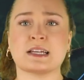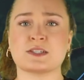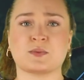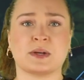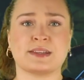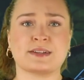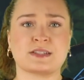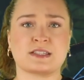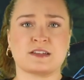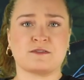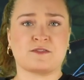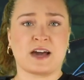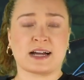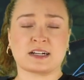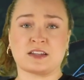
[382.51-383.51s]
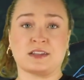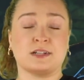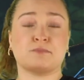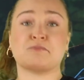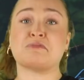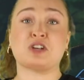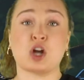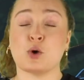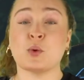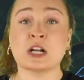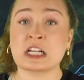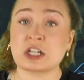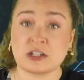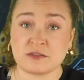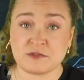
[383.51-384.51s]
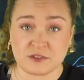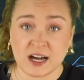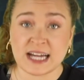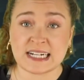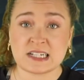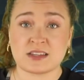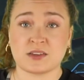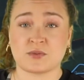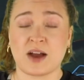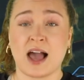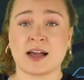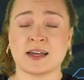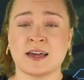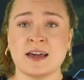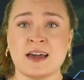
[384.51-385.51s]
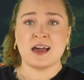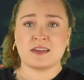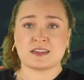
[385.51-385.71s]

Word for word: as well as the fact that no one could find the wreck.